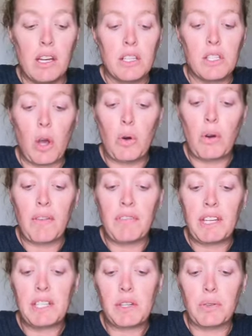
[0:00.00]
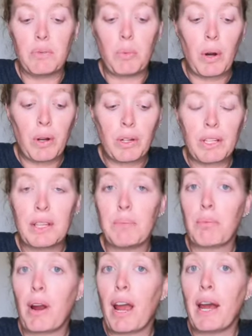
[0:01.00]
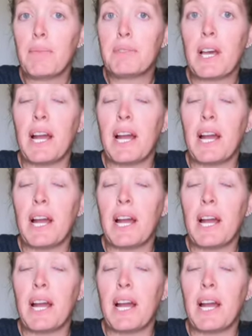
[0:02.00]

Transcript: So if these don't work, then perhaps